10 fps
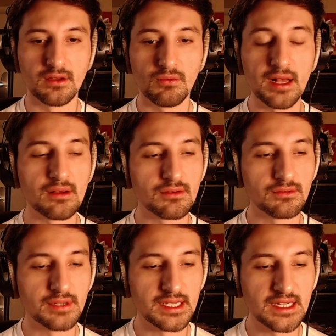Well,
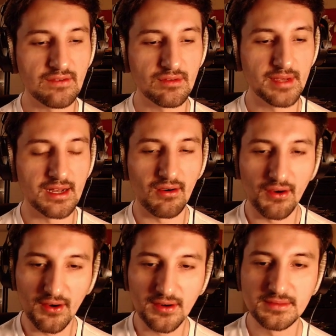when a government
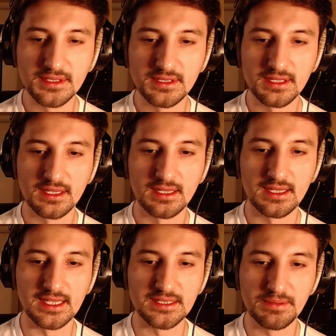harms
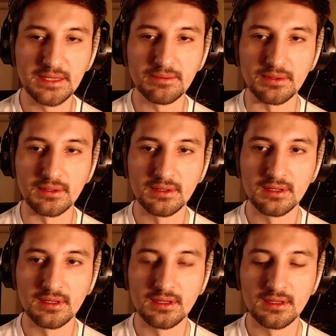its people,
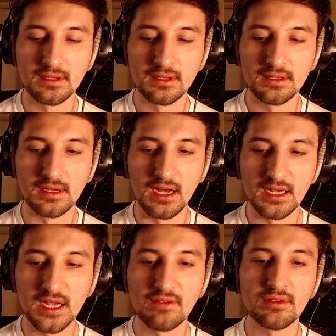a
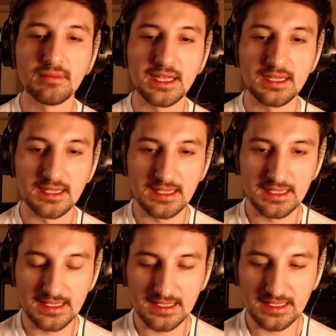government
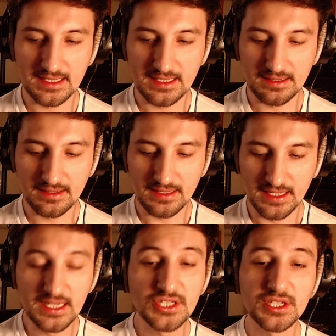
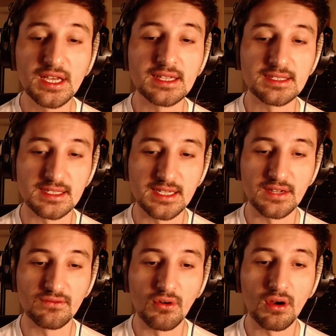initiates a state
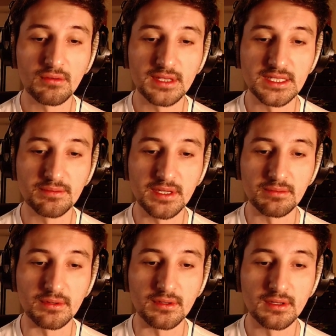of war with its
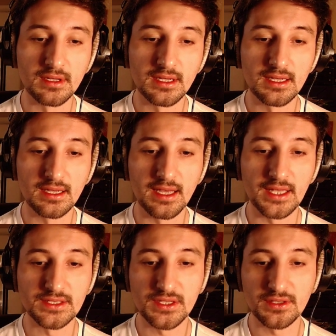people.
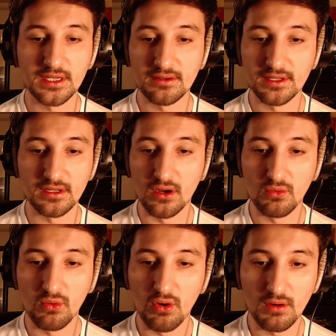And so they're in a
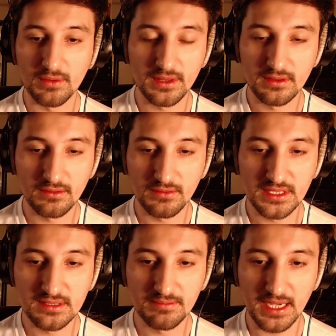war with
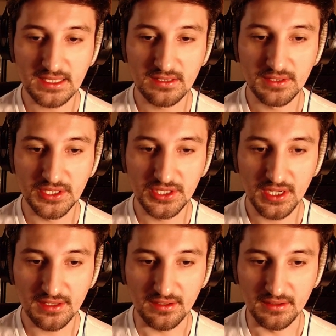respect to each
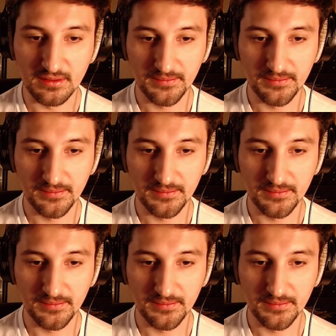other.